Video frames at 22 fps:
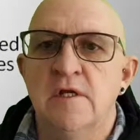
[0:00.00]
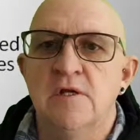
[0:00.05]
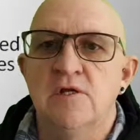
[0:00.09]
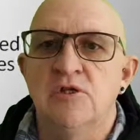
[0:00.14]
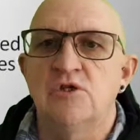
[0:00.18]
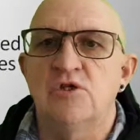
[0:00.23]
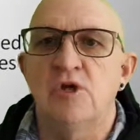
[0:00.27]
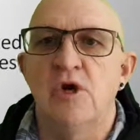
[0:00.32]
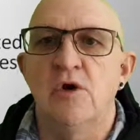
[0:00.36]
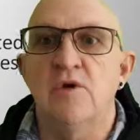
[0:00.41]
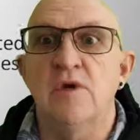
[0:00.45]

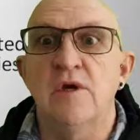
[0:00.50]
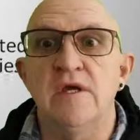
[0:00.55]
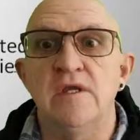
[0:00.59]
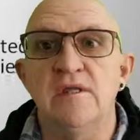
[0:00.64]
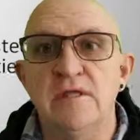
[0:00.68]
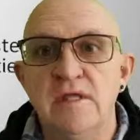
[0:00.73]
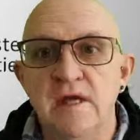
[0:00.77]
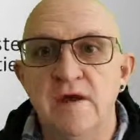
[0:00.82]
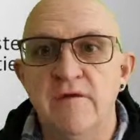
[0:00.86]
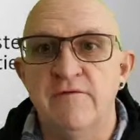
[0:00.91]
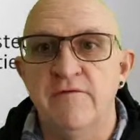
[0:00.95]
So in
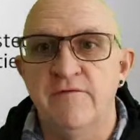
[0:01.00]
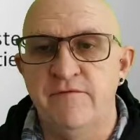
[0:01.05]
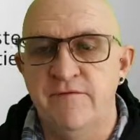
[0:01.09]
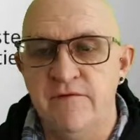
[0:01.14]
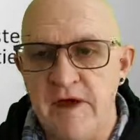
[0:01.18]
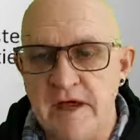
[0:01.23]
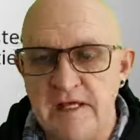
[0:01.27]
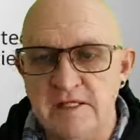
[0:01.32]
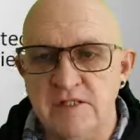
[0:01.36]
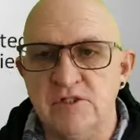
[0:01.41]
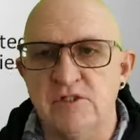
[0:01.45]
the
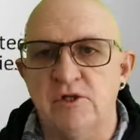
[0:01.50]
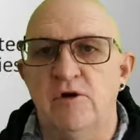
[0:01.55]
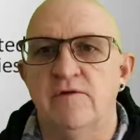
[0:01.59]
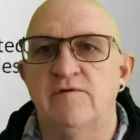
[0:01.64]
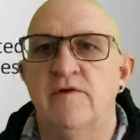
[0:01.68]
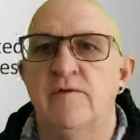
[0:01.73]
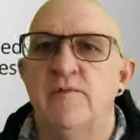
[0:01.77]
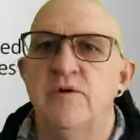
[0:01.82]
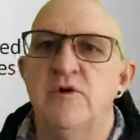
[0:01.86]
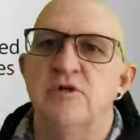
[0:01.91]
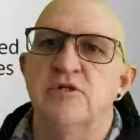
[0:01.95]
event of
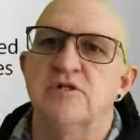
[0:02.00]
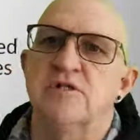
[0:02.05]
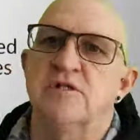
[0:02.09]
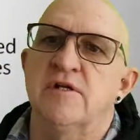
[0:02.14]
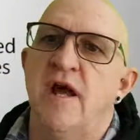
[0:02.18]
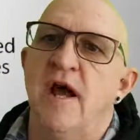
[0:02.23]
a person